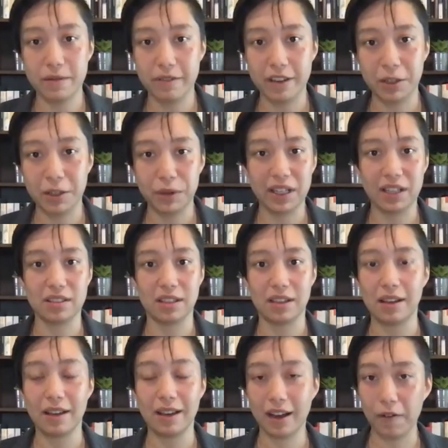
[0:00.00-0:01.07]
I don't think it's a
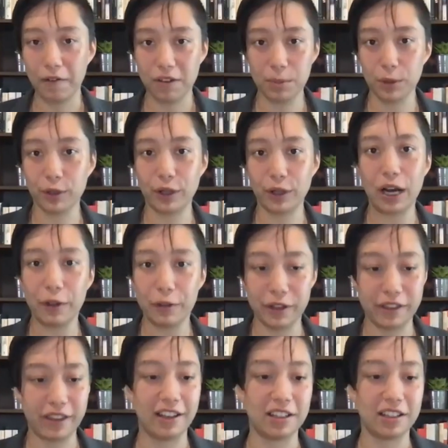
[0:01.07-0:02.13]
comfortable or healthy
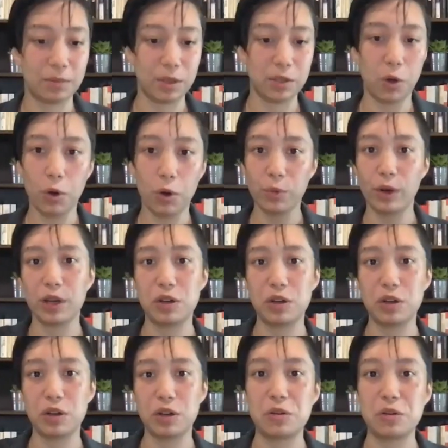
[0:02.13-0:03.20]
thing to be told what you're
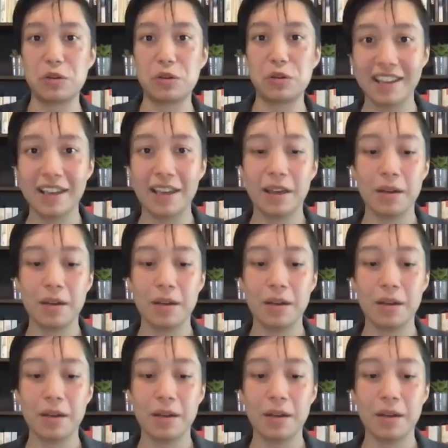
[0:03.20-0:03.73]
doing next,